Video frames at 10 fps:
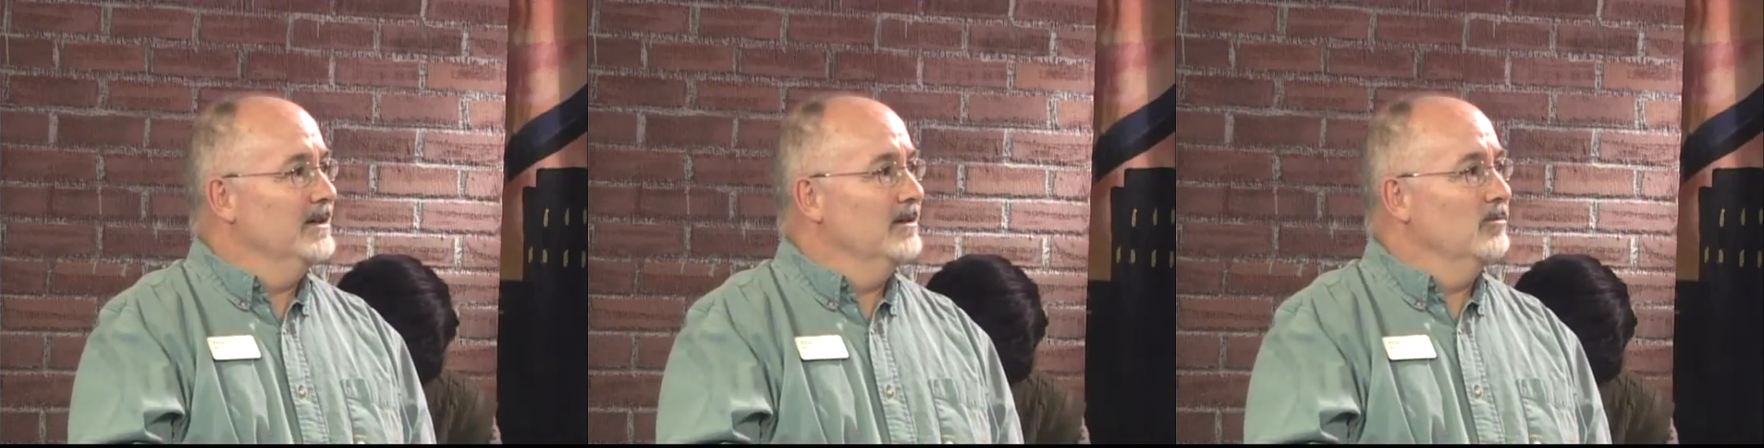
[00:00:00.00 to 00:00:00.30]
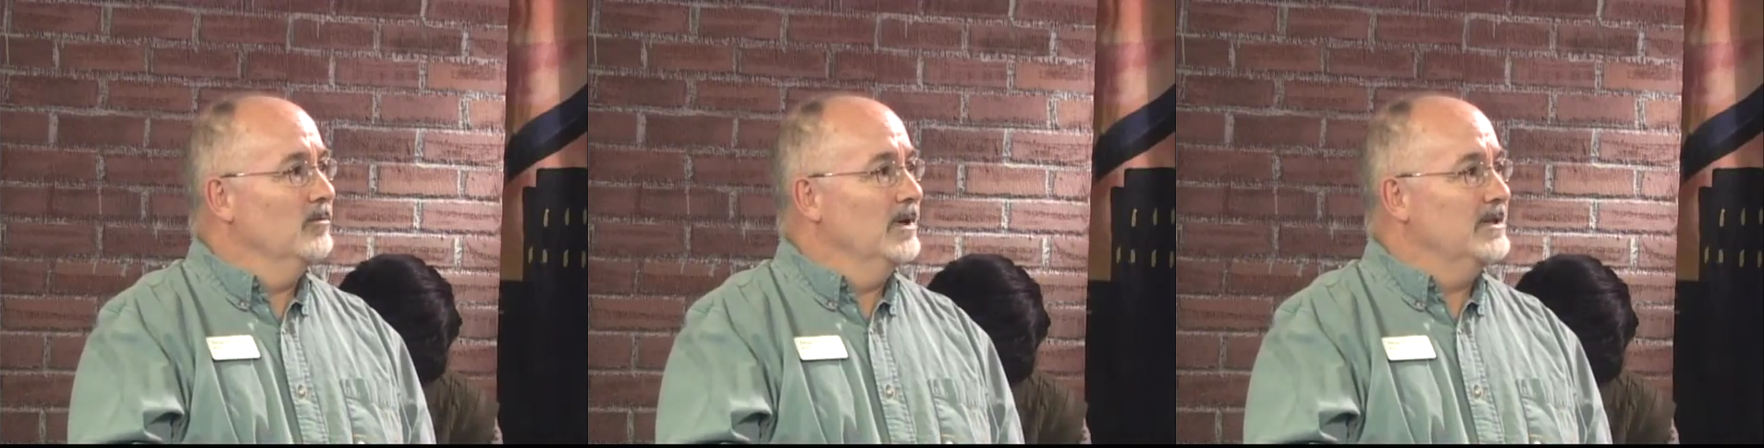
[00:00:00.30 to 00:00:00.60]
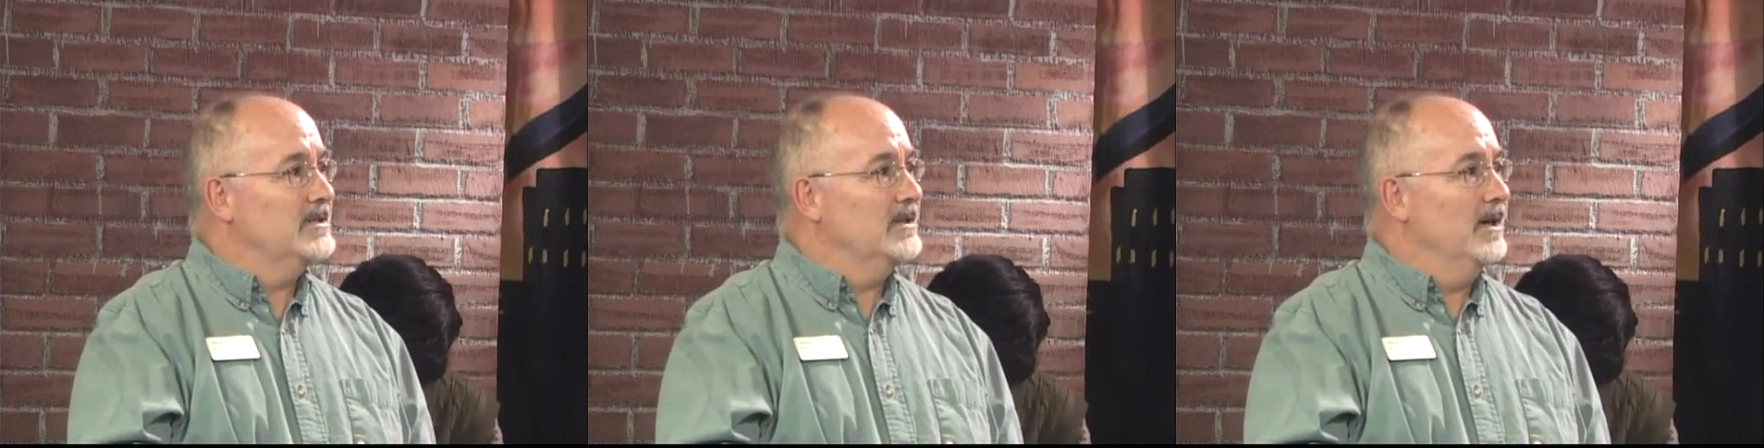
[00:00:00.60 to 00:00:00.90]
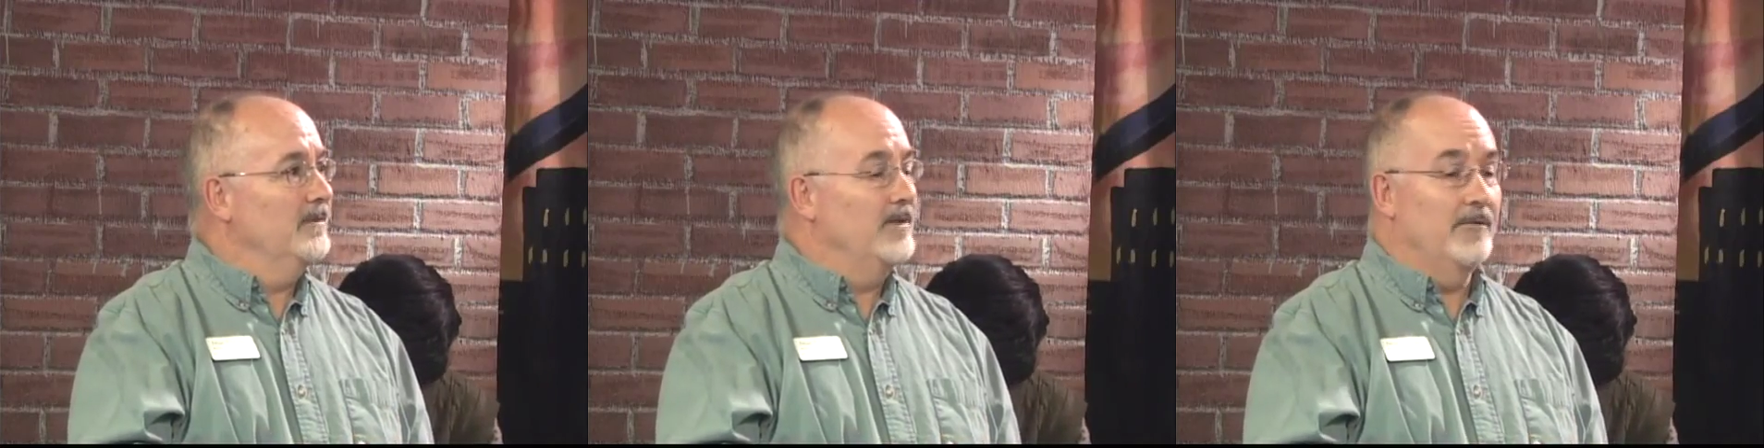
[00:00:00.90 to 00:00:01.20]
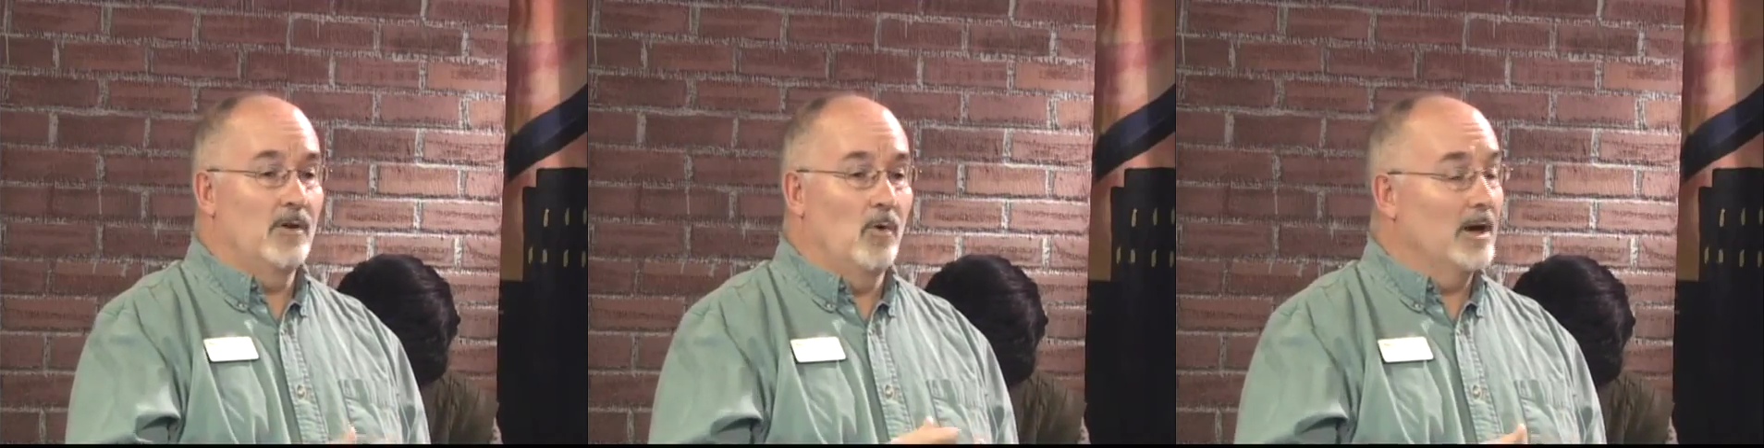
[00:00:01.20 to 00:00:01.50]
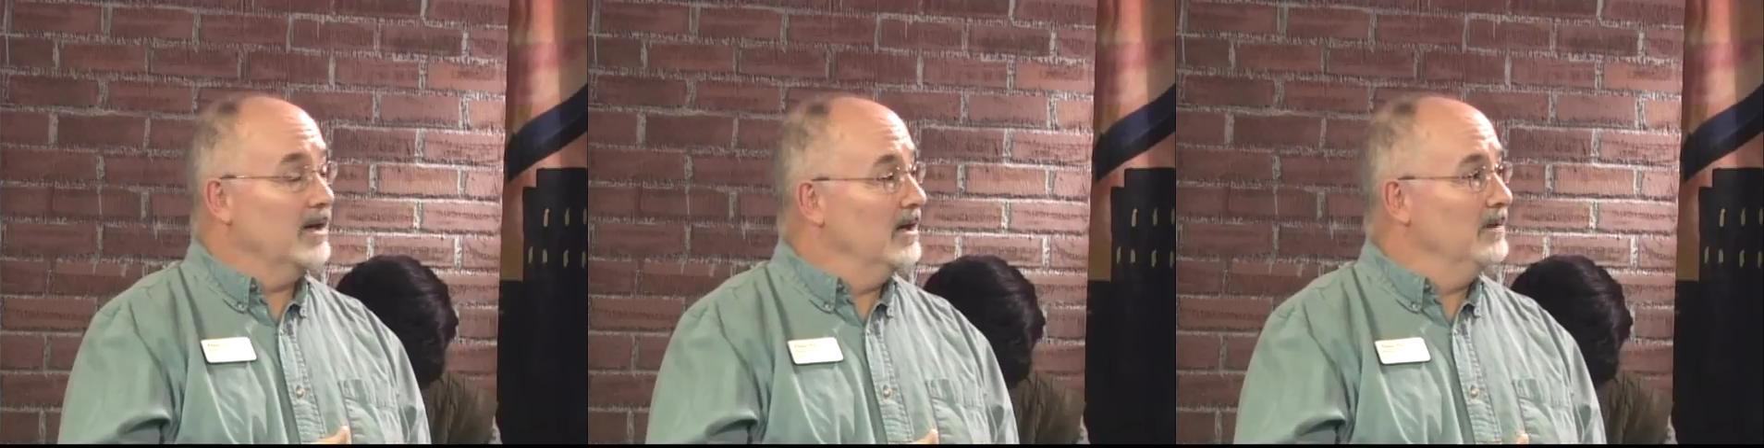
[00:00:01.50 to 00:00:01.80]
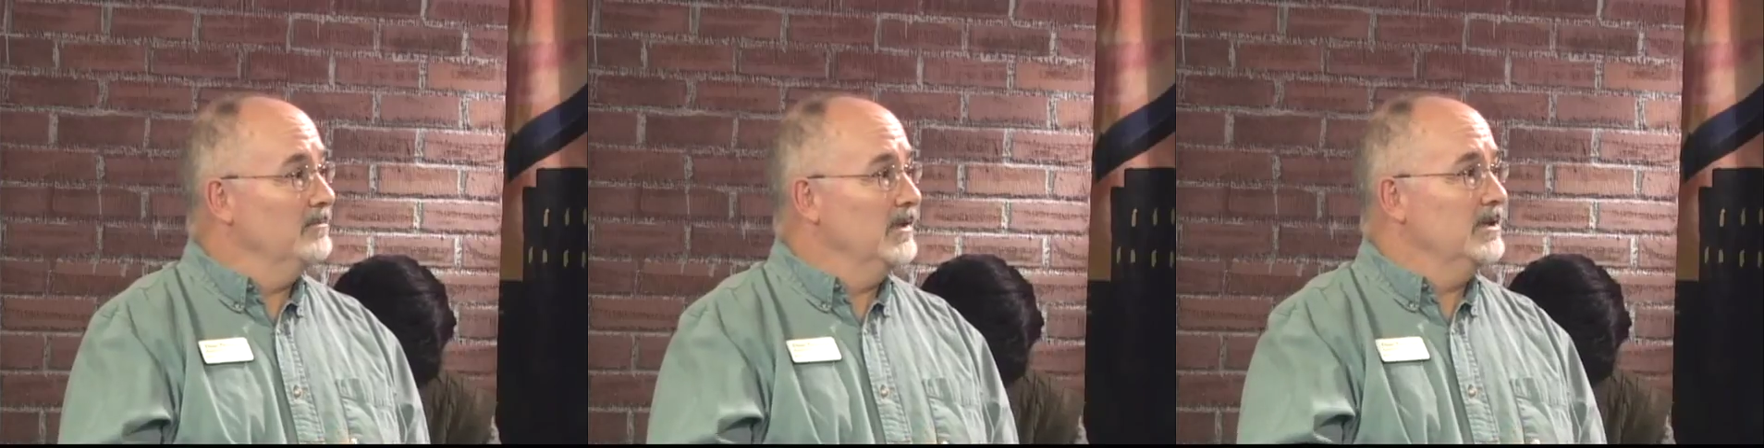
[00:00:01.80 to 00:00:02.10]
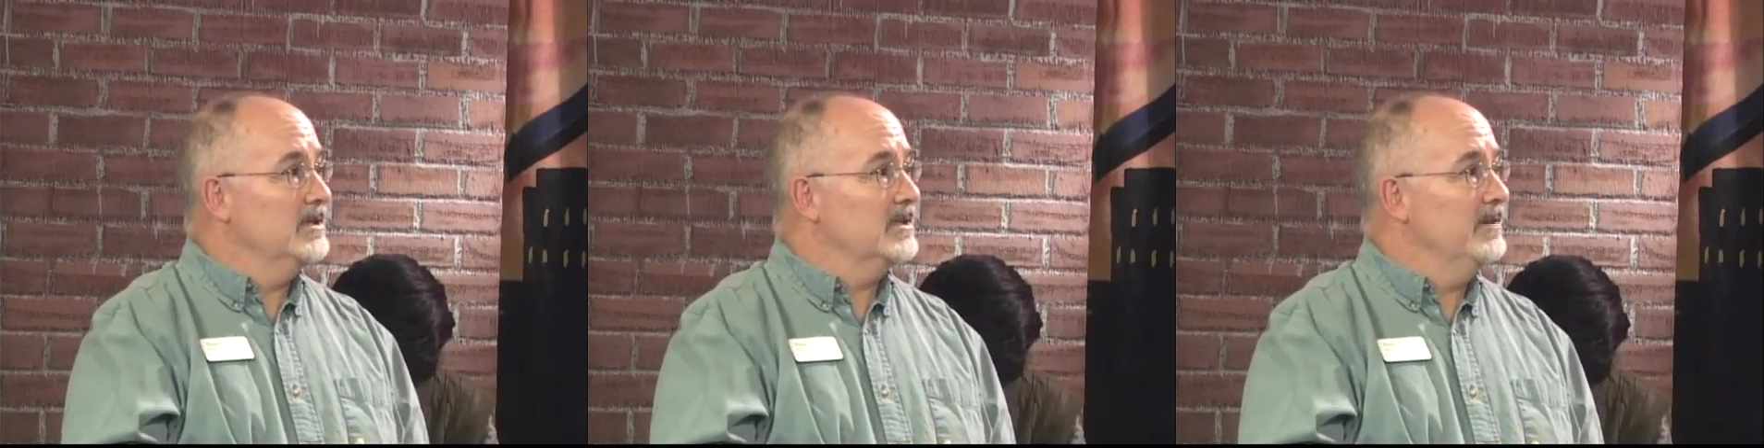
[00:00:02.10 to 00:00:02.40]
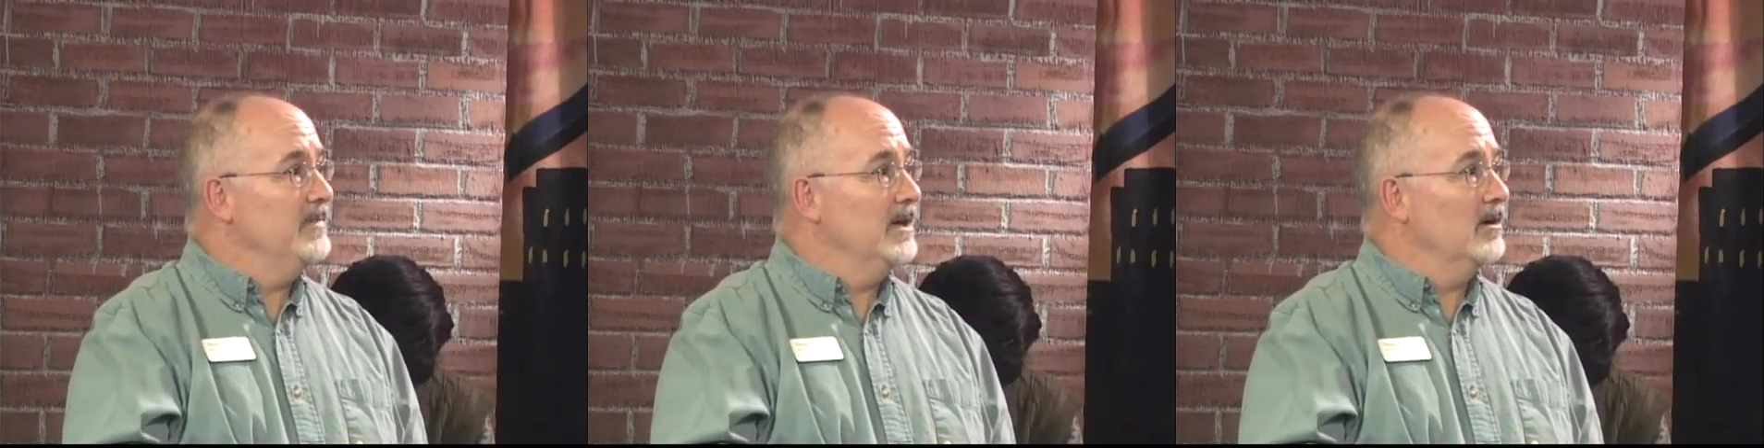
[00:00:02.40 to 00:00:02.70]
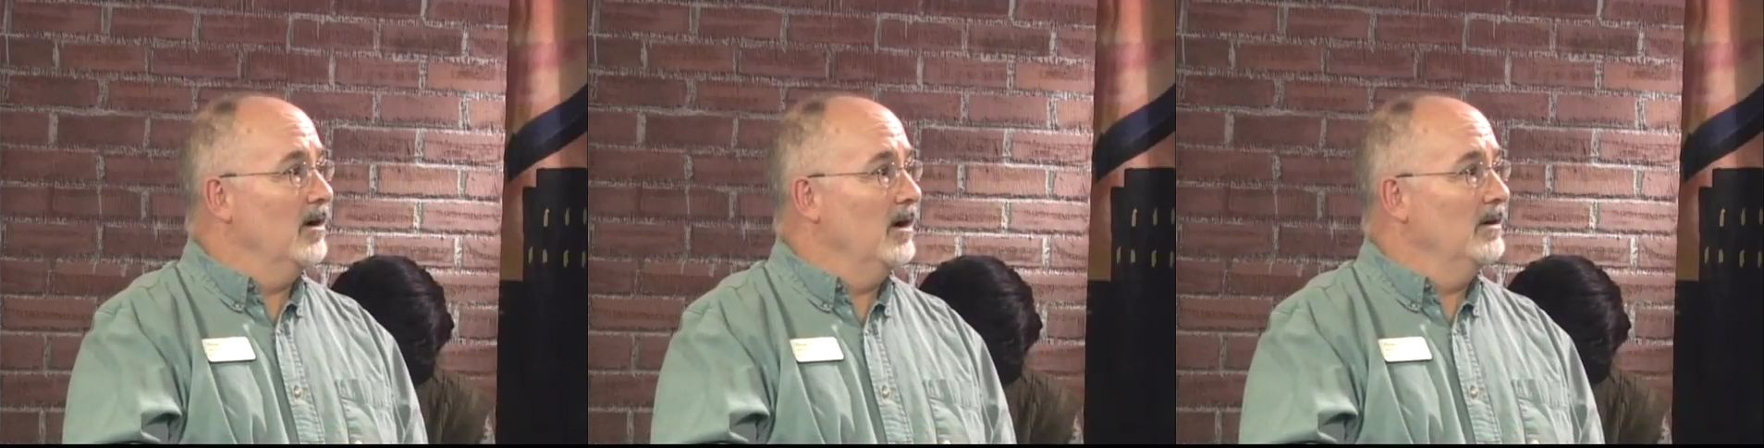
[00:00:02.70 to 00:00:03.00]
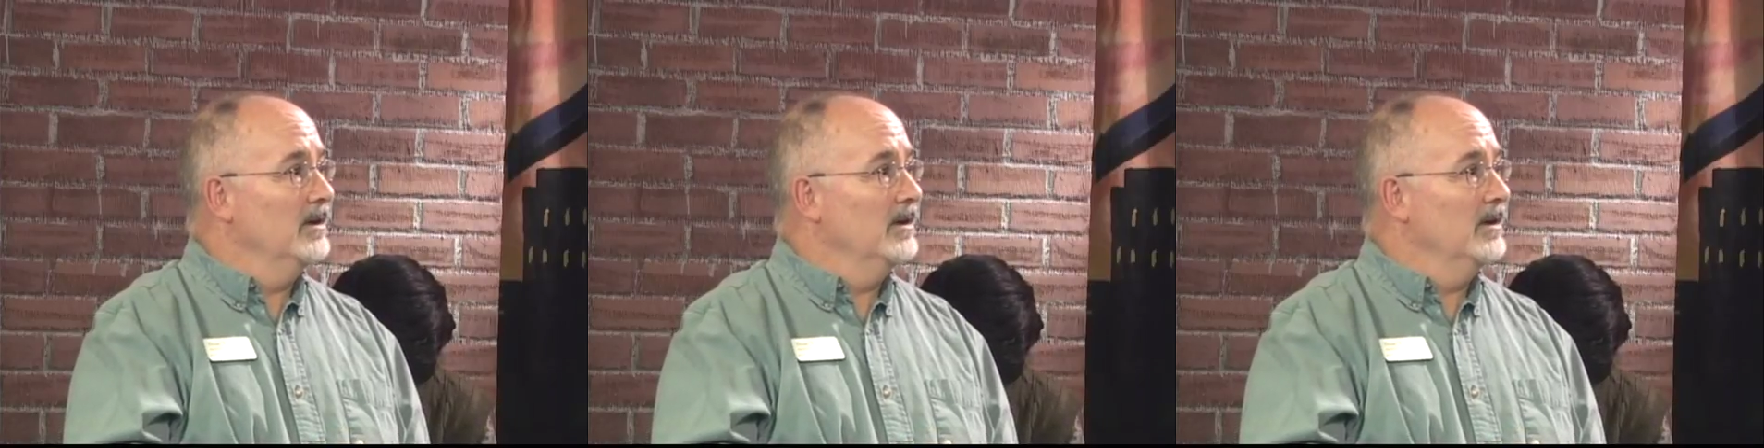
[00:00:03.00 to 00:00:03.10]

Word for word: uh, it's if, if you want to come, you just give me a call.